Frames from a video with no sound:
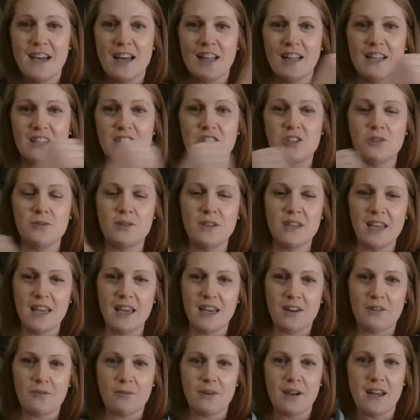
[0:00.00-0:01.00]
Let's do it
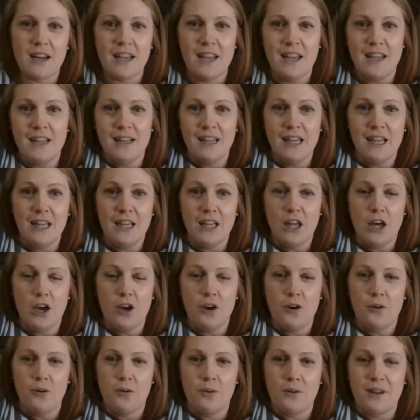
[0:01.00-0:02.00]
again. Ready?
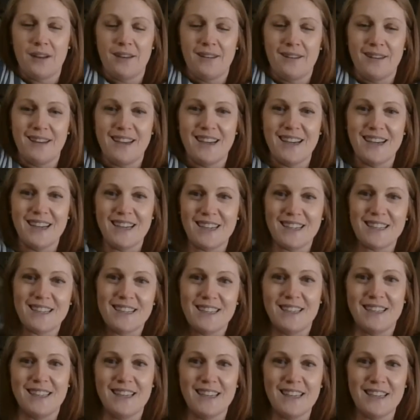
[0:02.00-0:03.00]
Load,
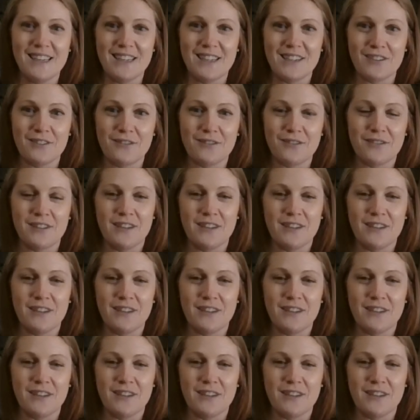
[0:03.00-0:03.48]
give.